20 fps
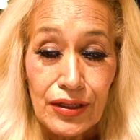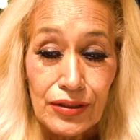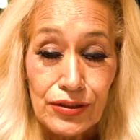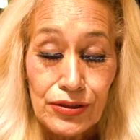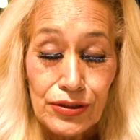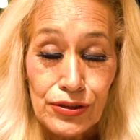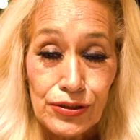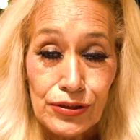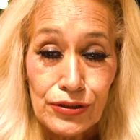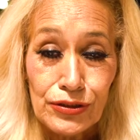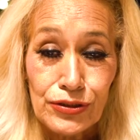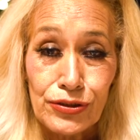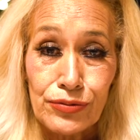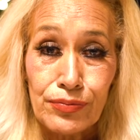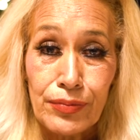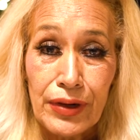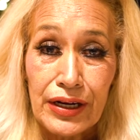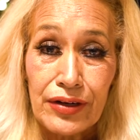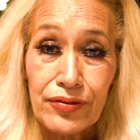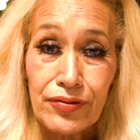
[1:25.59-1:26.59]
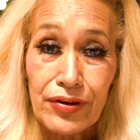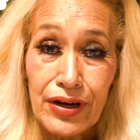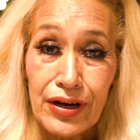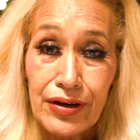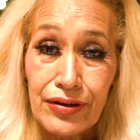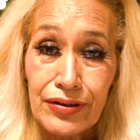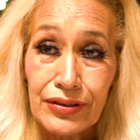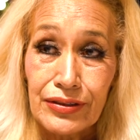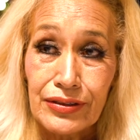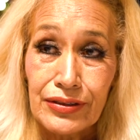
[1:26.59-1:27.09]
You use your
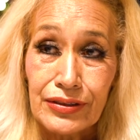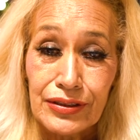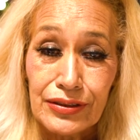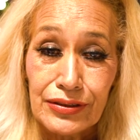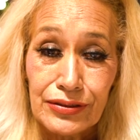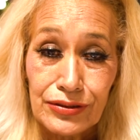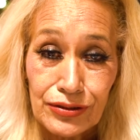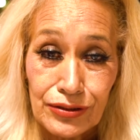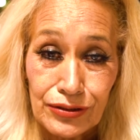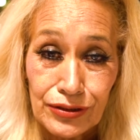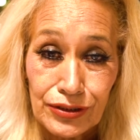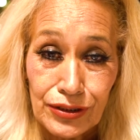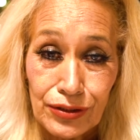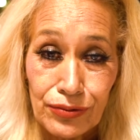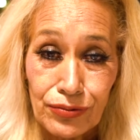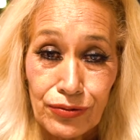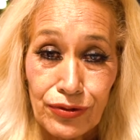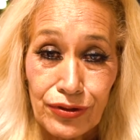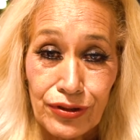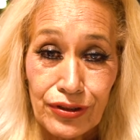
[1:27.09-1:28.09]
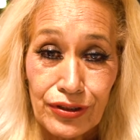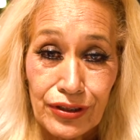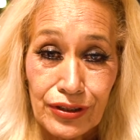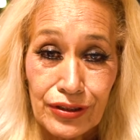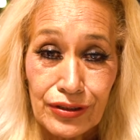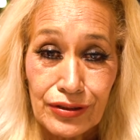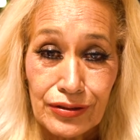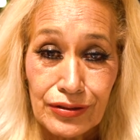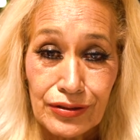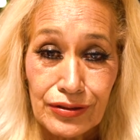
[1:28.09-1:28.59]
background in social work
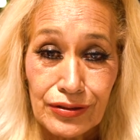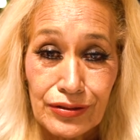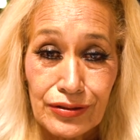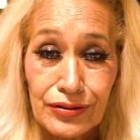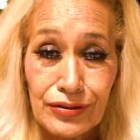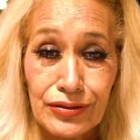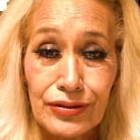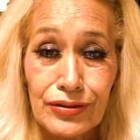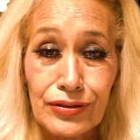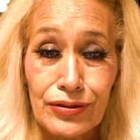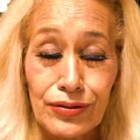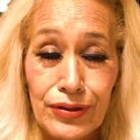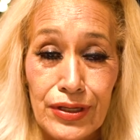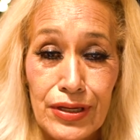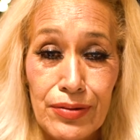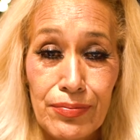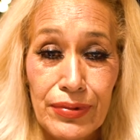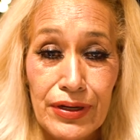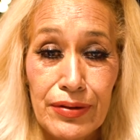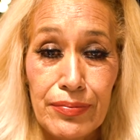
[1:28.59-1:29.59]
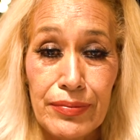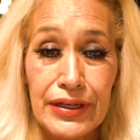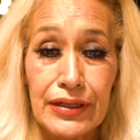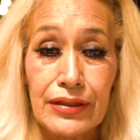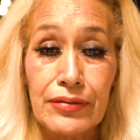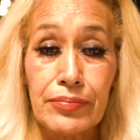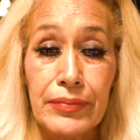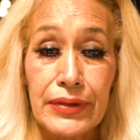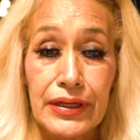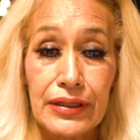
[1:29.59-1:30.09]
to
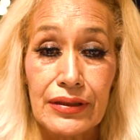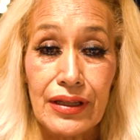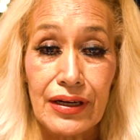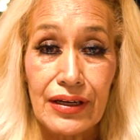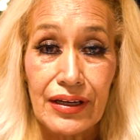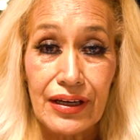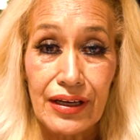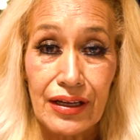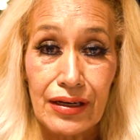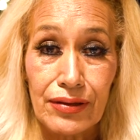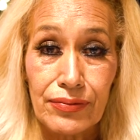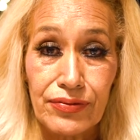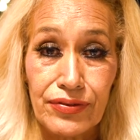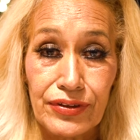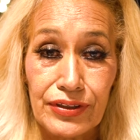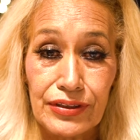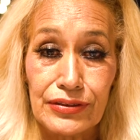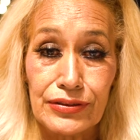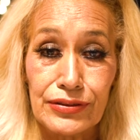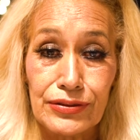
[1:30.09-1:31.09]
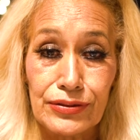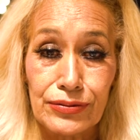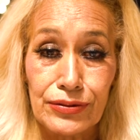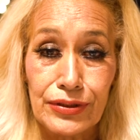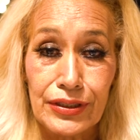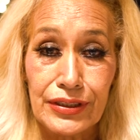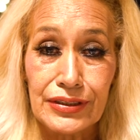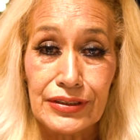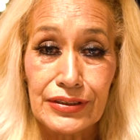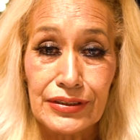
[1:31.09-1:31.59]
implement mental health for the
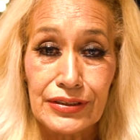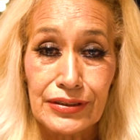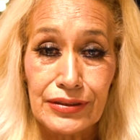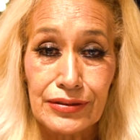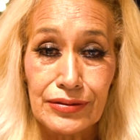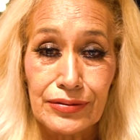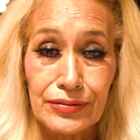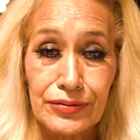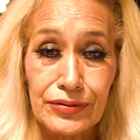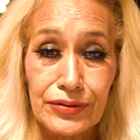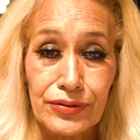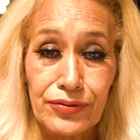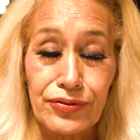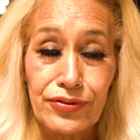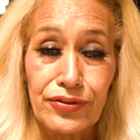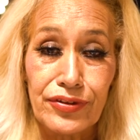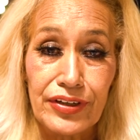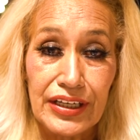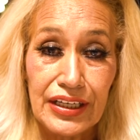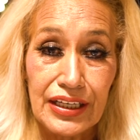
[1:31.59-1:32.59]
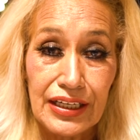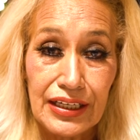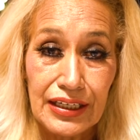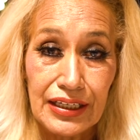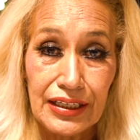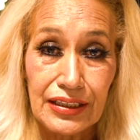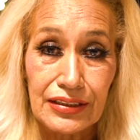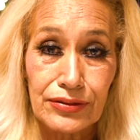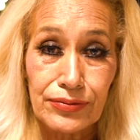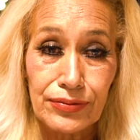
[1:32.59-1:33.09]
students free
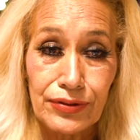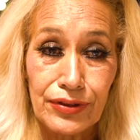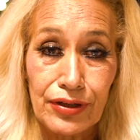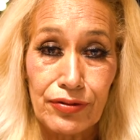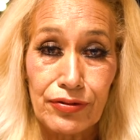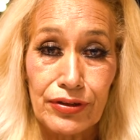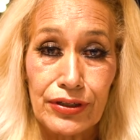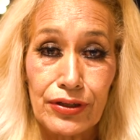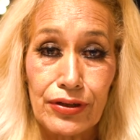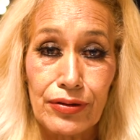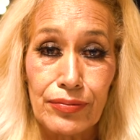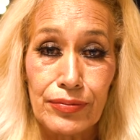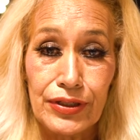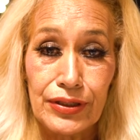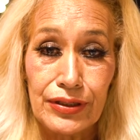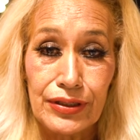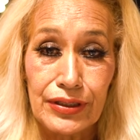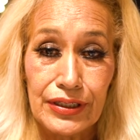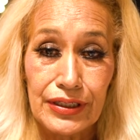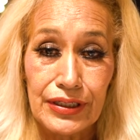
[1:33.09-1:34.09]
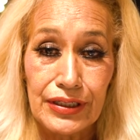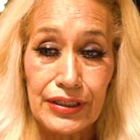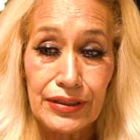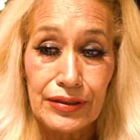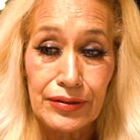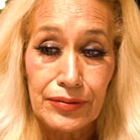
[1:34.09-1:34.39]
clinics for our community.